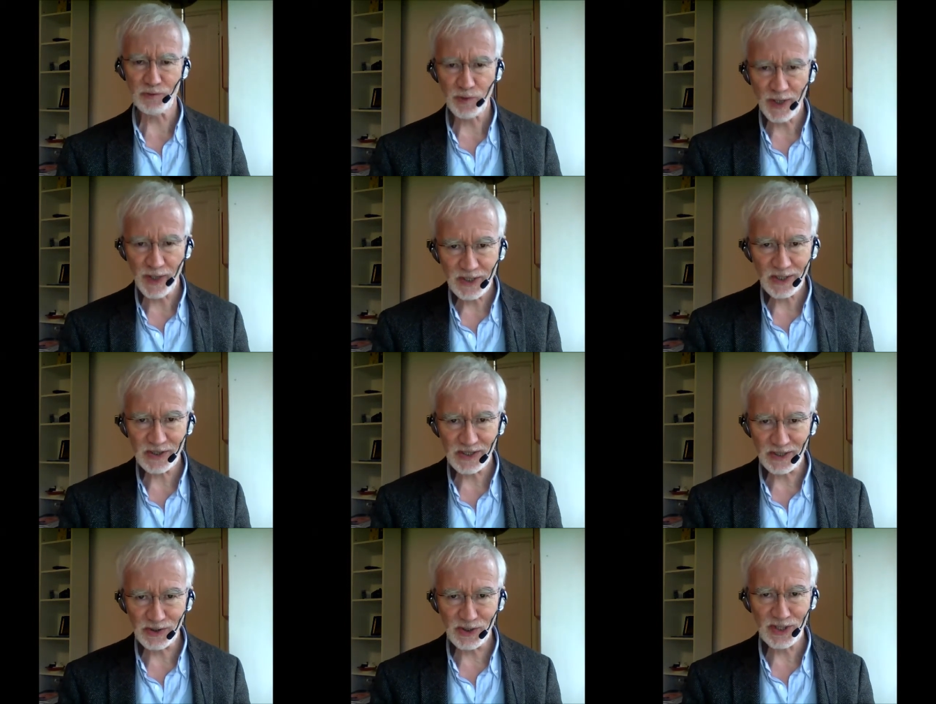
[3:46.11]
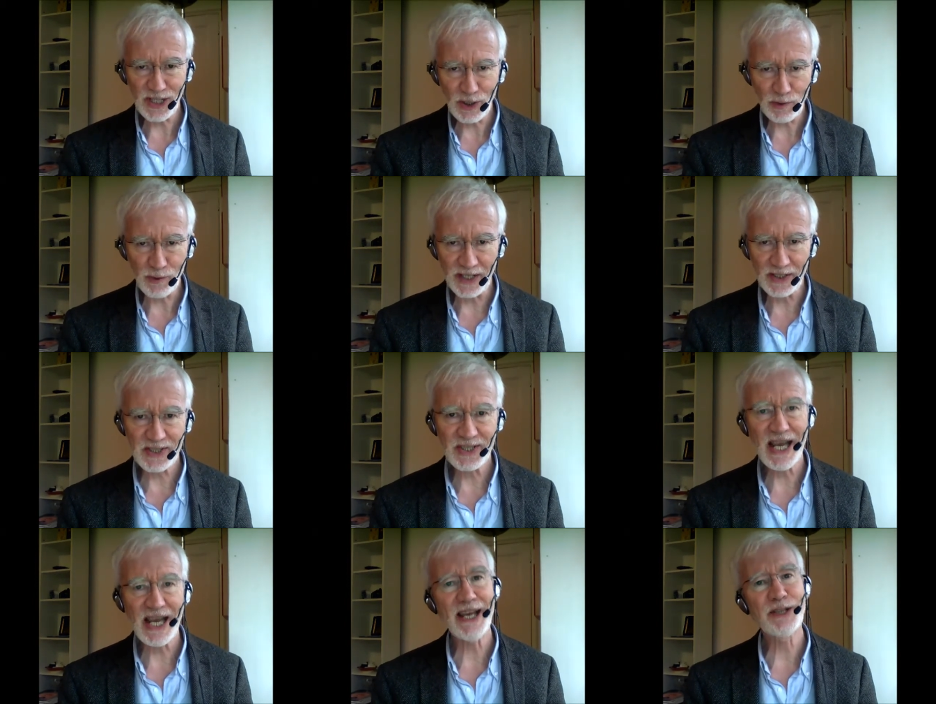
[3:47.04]
registers cigarettes
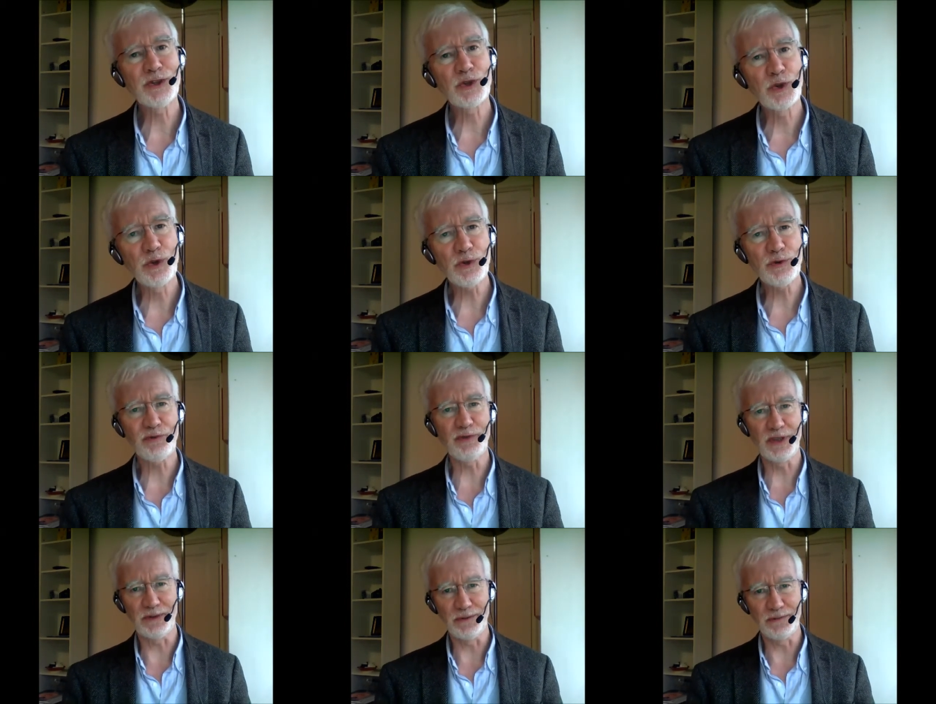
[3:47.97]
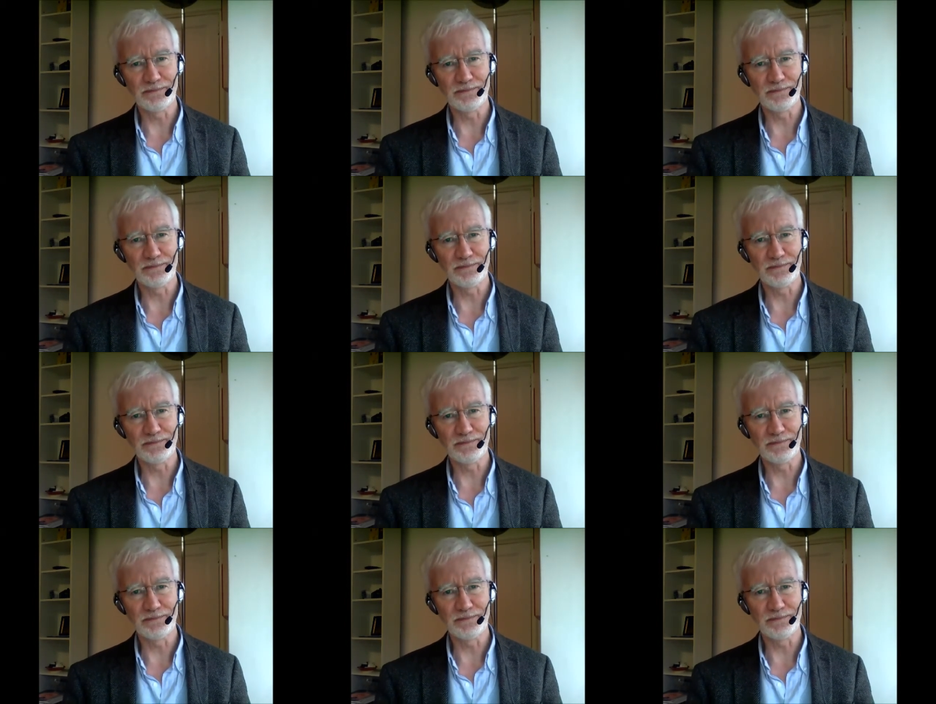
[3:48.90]
as good for you.